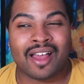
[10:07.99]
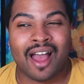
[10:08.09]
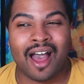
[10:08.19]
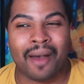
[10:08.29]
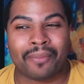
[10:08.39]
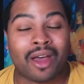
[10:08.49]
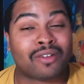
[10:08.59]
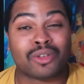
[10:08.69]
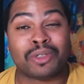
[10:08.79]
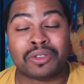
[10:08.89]

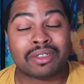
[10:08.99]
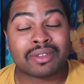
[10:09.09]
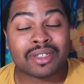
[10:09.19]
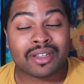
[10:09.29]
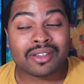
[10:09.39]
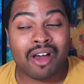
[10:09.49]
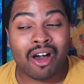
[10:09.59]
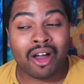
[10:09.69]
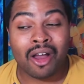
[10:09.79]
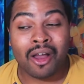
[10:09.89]
contributions to the
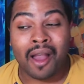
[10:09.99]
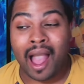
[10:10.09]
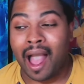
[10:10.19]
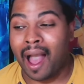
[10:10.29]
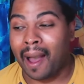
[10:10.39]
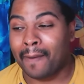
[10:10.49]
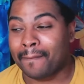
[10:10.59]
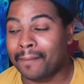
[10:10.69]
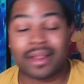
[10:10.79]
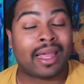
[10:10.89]
song.
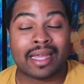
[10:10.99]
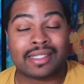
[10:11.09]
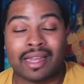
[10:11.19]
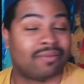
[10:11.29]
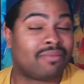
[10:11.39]
But like I said,